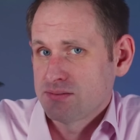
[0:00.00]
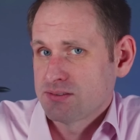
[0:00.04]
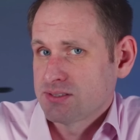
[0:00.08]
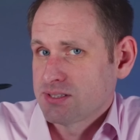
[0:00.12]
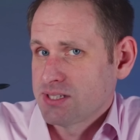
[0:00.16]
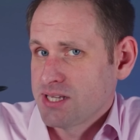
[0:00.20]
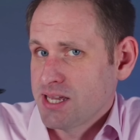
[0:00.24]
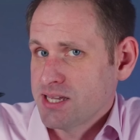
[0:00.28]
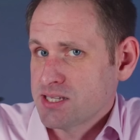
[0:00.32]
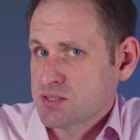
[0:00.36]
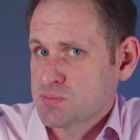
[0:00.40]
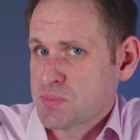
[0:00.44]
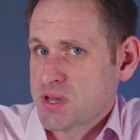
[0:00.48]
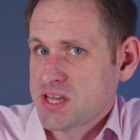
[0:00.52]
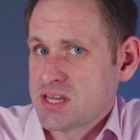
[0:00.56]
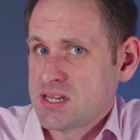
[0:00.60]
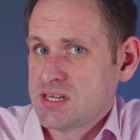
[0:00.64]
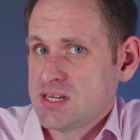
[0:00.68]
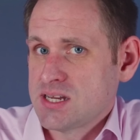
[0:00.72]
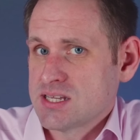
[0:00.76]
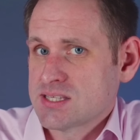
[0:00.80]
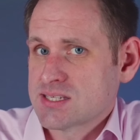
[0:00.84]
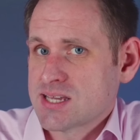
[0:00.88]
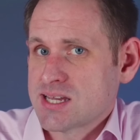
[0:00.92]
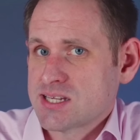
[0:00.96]
The S
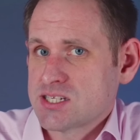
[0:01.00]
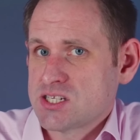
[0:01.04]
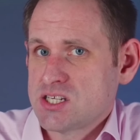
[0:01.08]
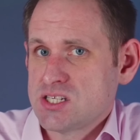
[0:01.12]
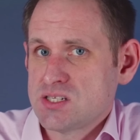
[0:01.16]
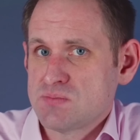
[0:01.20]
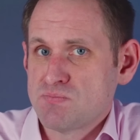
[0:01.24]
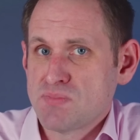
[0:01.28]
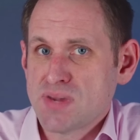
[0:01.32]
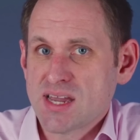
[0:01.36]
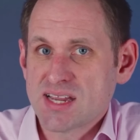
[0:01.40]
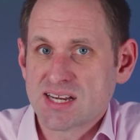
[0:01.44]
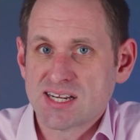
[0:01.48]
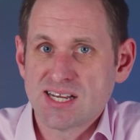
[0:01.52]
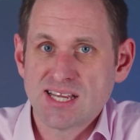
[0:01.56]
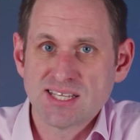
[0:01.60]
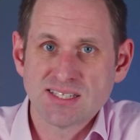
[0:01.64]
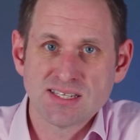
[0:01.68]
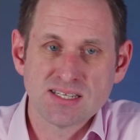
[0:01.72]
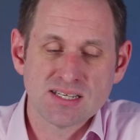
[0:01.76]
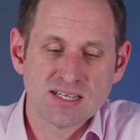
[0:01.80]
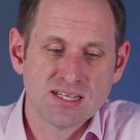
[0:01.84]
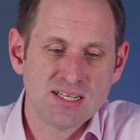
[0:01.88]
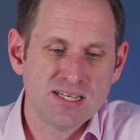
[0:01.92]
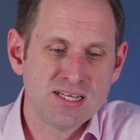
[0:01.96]
Pen attaches
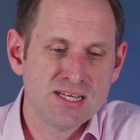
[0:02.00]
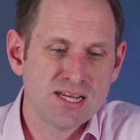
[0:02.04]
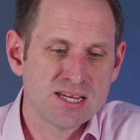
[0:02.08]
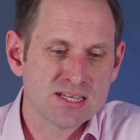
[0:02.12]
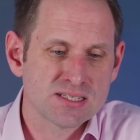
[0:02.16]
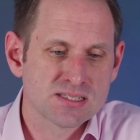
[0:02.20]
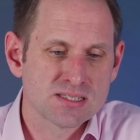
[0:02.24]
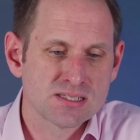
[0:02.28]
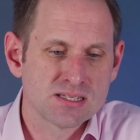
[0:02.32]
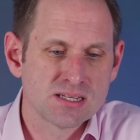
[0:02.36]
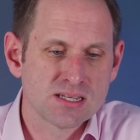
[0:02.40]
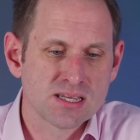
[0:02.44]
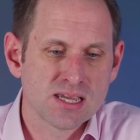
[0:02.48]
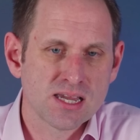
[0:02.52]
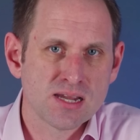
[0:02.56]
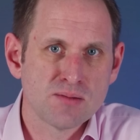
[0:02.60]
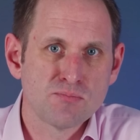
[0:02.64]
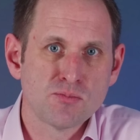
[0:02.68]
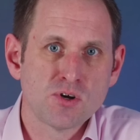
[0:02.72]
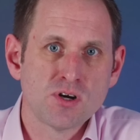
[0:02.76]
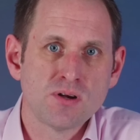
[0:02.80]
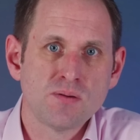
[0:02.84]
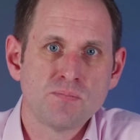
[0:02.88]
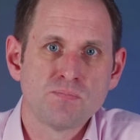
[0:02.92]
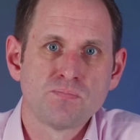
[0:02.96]
magnetically next to the
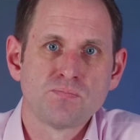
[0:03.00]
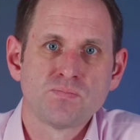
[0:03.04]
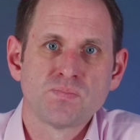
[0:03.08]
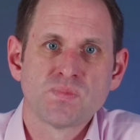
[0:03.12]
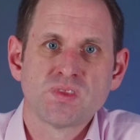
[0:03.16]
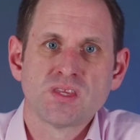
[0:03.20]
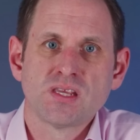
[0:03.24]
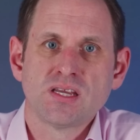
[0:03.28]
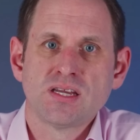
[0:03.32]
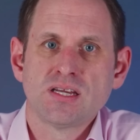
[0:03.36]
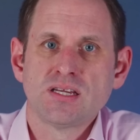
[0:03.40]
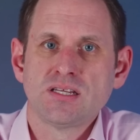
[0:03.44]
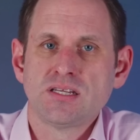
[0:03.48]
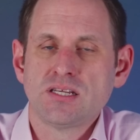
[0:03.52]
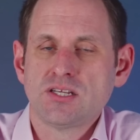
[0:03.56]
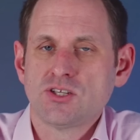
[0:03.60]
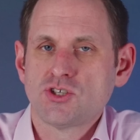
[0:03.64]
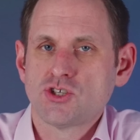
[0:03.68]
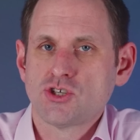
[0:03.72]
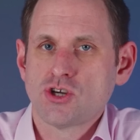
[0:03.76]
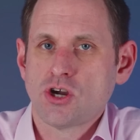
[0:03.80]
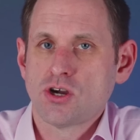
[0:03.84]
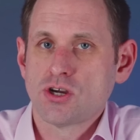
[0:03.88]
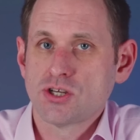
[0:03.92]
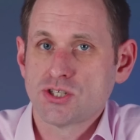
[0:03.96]
camera, and it
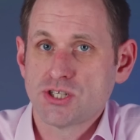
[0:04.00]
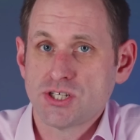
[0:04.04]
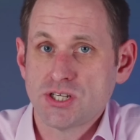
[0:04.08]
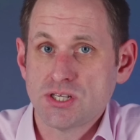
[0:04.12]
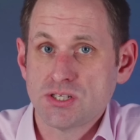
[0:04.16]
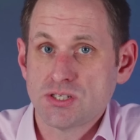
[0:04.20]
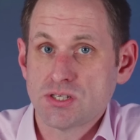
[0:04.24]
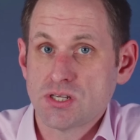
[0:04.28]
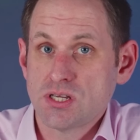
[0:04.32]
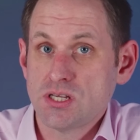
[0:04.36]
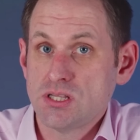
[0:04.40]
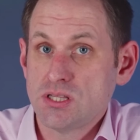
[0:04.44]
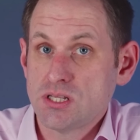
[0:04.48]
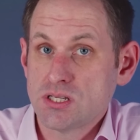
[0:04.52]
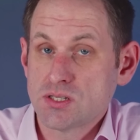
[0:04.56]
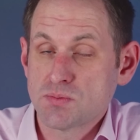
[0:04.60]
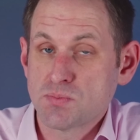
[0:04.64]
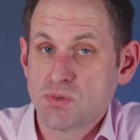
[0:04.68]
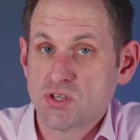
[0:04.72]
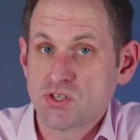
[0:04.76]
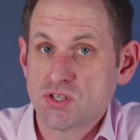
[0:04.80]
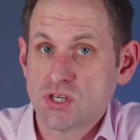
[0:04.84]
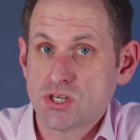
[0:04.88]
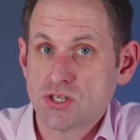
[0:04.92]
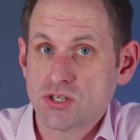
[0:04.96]
charges in this
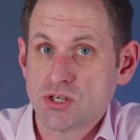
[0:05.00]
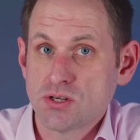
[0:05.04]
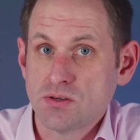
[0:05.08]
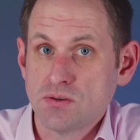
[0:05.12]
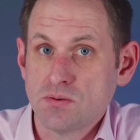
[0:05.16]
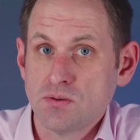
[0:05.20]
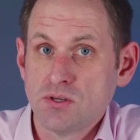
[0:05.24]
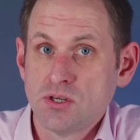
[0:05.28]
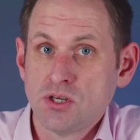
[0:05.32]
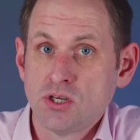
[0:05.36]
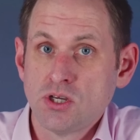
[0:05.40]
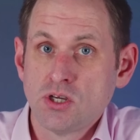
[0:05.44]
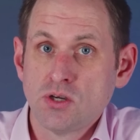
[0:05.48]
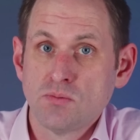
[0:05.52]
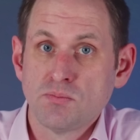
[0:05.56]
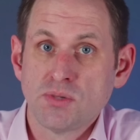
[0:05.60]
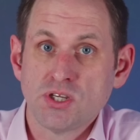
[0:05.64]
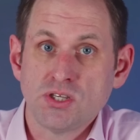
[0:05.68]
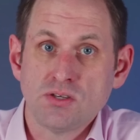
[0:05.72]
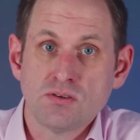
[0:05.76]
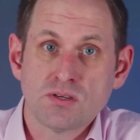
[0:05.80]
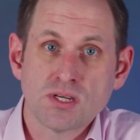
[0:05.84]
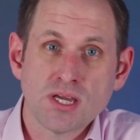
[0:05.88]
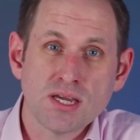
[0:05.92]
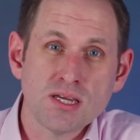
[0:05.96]
position.
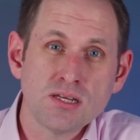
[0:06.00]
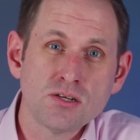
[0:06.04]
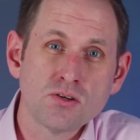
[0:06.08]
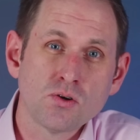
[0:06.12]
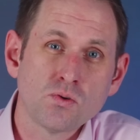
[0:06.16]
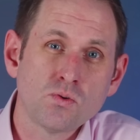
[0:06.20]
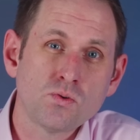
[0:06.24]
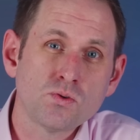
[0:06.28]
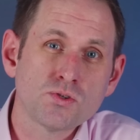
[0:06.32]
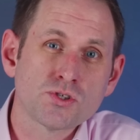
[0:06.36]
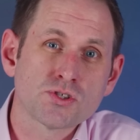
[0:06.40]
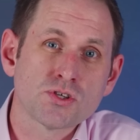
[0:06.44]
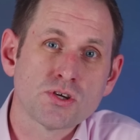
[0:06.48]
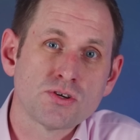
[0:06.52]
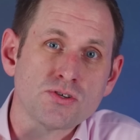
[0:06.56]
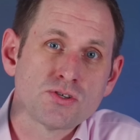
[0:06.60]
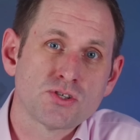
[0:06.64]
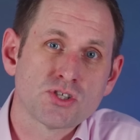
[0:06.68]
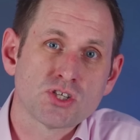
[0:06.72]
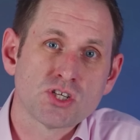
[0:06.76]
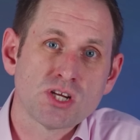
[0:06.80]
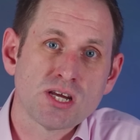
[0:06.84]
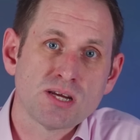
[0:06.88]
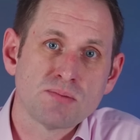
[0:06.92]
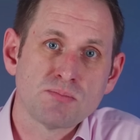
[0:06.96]
But you can also
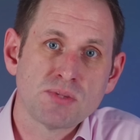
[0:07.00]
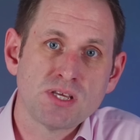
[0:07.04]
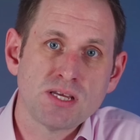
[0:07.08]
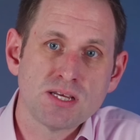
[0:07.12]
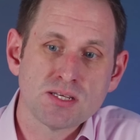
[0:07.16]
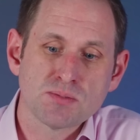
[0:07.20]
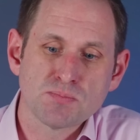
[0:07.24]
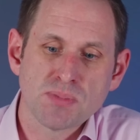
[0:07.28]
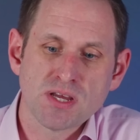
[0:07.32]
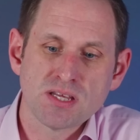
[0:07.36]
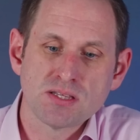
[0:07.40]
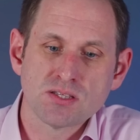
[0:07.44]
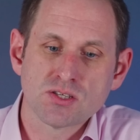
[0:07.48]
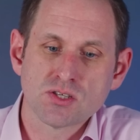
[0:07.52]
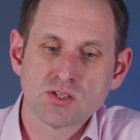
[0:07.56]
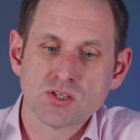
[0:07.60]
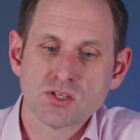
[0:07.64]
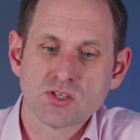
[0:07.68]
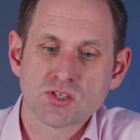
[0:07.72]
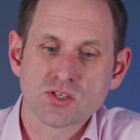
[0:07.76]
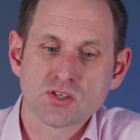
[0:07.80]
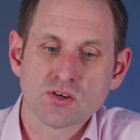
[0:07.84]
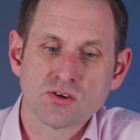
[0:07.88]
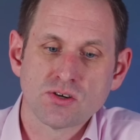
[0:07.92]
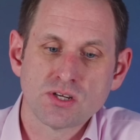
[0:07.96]
snap the S Pen to
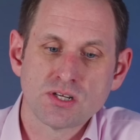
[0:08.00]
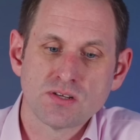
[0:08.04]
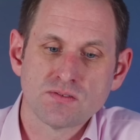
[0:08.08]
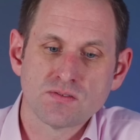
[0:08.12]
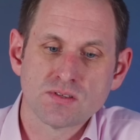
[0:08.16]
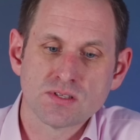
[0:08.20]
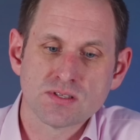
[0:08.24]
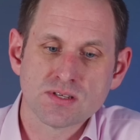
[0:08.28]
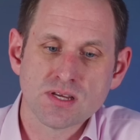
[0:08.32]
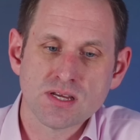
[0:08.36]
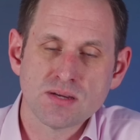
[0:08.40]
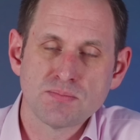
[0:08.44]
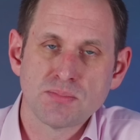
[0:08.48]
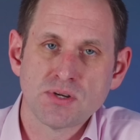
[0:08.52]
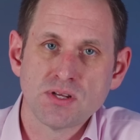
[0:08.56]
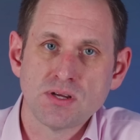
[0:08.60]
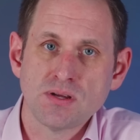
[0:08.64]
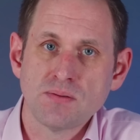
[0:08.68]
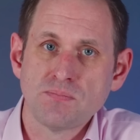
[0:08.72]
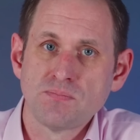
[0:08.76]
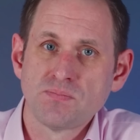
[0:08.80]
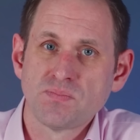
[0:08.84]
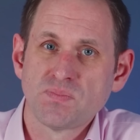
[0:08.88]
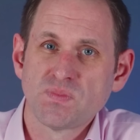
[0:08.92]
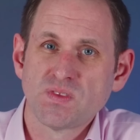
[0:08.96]
the side of the
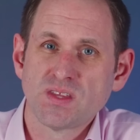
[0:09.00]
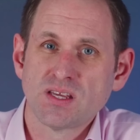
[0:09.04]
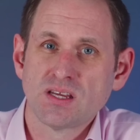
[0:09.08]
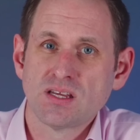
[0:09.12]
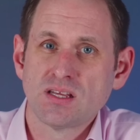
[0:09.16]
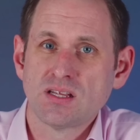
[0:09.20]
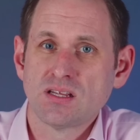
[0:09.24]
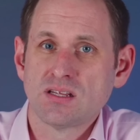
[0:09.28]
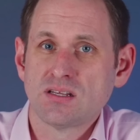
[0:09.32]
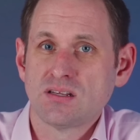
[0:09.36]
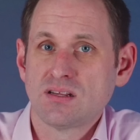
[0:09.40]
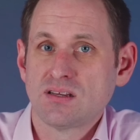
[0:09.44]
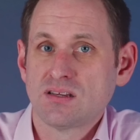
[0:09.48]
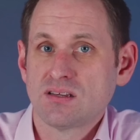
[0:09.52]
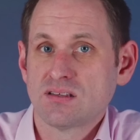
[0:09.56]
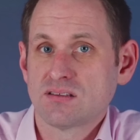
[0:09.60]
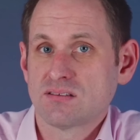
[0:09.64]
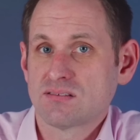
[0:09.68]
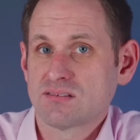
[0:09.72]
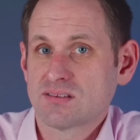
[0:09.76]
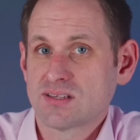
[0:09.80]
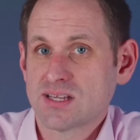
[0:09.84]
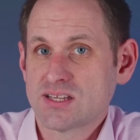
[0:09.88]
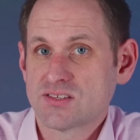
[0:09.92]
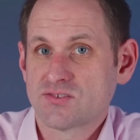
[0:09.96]
tablet, and
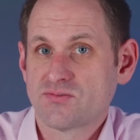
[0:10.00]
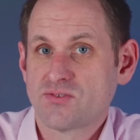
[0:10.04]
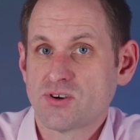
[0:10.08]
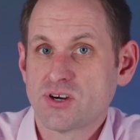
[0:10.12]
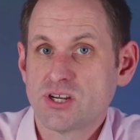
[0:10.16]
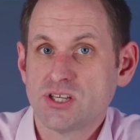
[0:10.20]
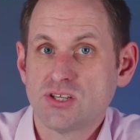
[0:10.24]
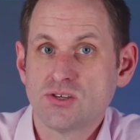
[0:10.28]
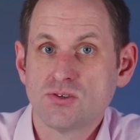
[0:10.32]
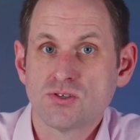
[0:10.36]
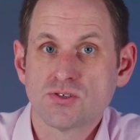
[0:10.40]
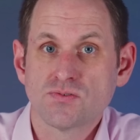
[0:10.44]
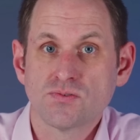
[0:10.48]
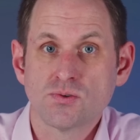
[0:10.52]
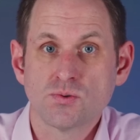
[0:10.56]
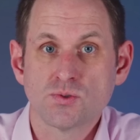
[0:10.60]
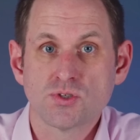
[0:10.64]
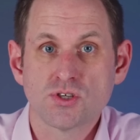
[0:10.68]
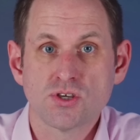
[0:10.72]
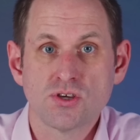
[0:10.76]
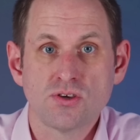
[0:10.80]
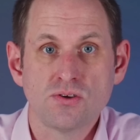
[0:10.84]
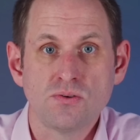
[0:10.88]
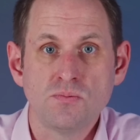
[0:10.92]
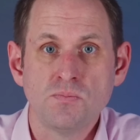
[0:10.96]
that's very useful
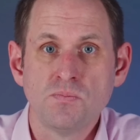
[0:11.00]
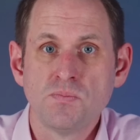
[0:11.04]
too.